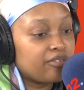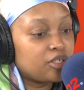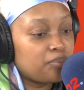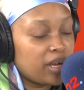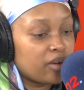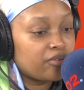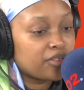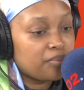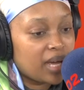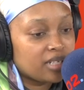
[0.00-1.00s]
have to pay off
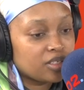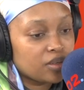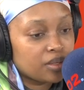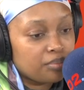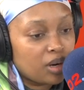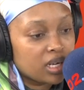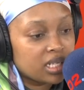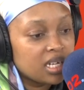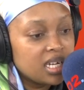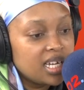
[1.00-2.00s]
the balance on the
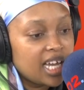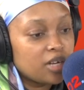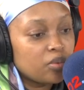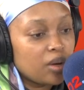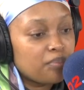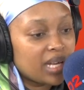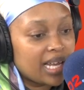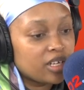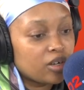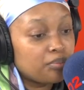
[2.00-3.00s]
bond, and we are
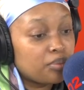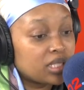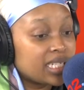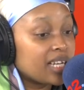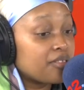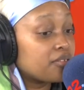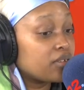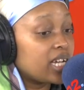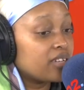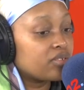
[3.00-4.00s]
planning on putting a
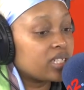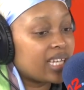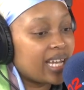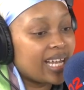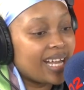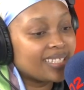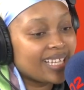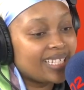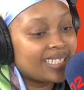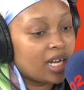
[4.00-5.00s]
300K as
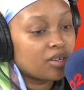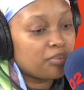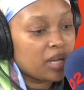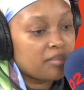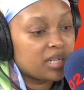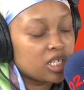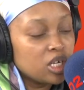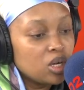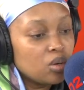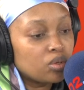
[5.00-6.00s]
a down payment.
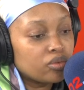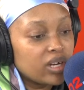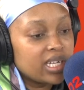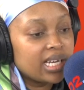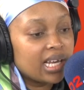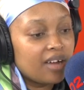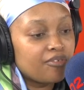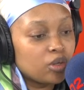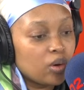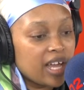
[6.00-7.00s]
We'll really
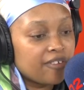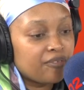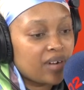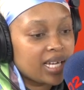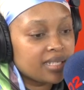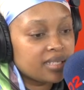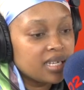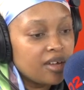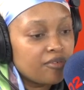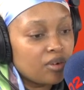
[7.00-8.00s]
love your advice,
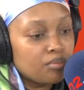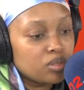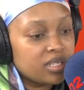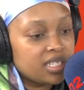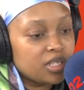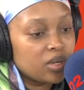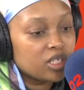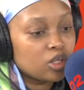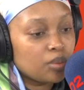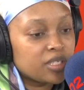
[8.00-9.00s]
from Busisiwe
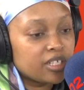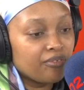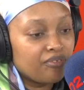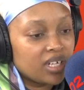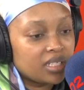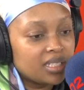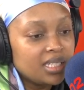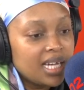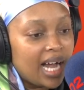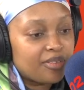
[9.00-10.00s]
in Dobsonville.
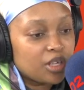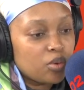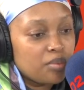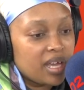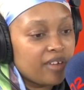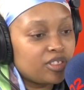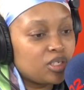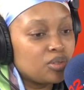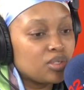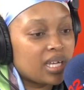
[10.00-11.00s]
I think we may have
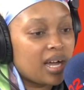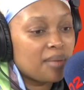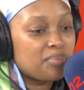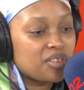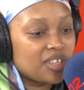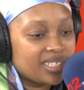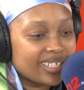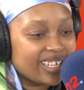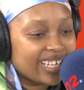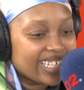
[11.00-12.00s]
to use a
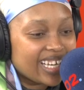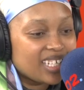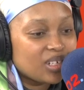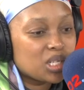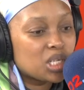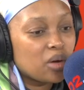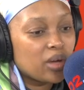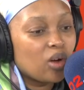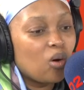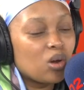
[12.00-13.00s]
hypothetical again, not
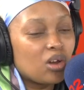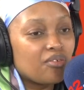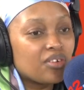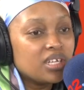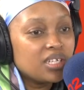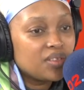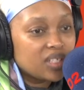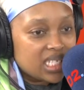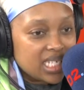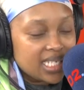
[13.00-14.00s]
knowing all of
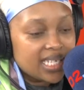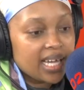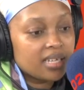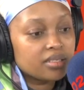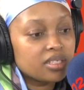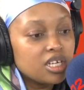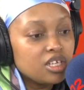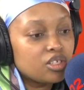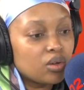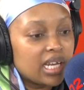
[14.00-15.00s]
the details.
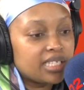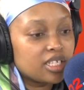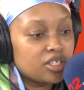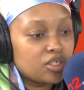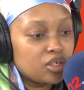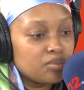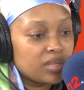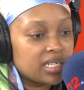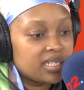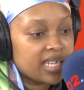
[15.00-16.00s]
So let's assume
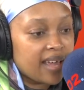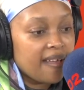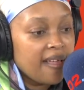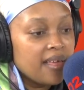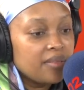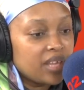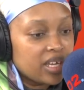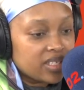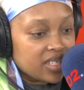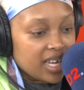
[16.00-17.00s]
they
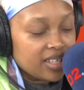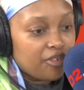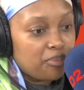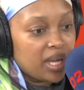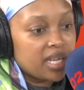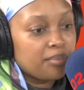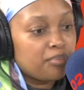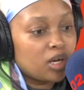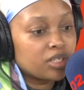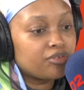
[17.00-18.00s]
are saying they've paid a
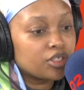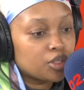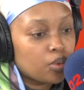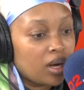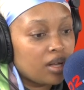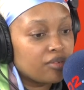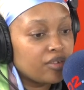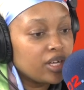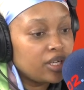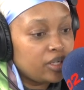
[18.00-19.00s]
bond for
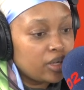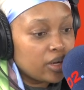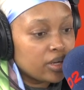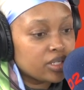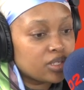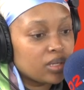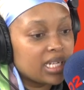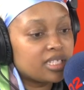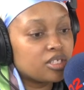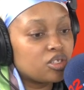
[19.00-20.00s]
12 years. So
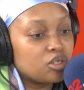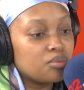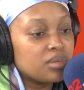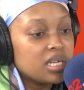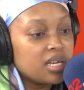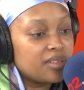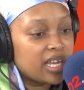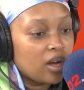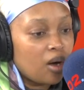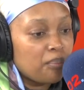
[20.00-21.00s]
let's assume
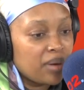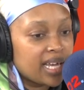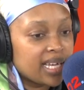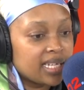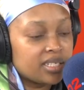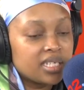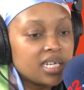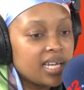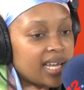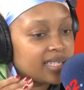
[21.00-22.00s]
they are paying it
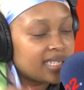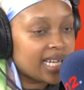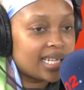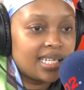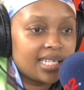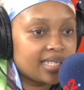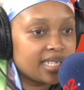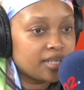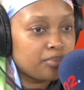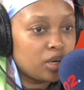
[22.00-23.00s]
exactly as
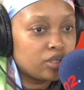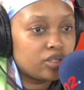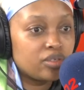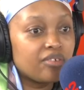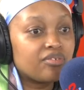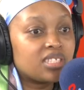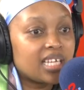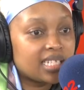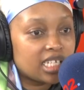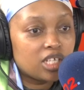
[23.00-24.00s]
they're supposed to. They've
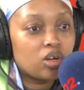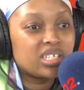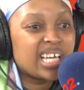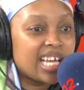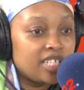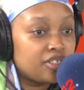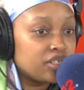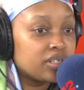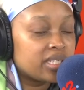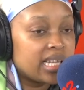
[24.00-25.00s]
technically got 8
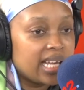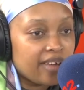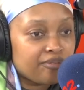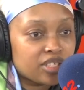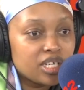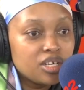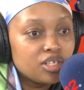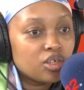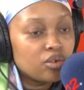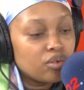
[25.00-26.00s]
years left.
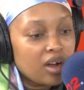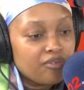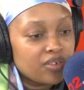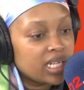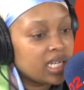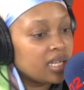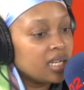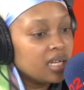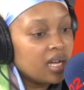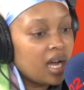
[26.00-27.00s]
So roughly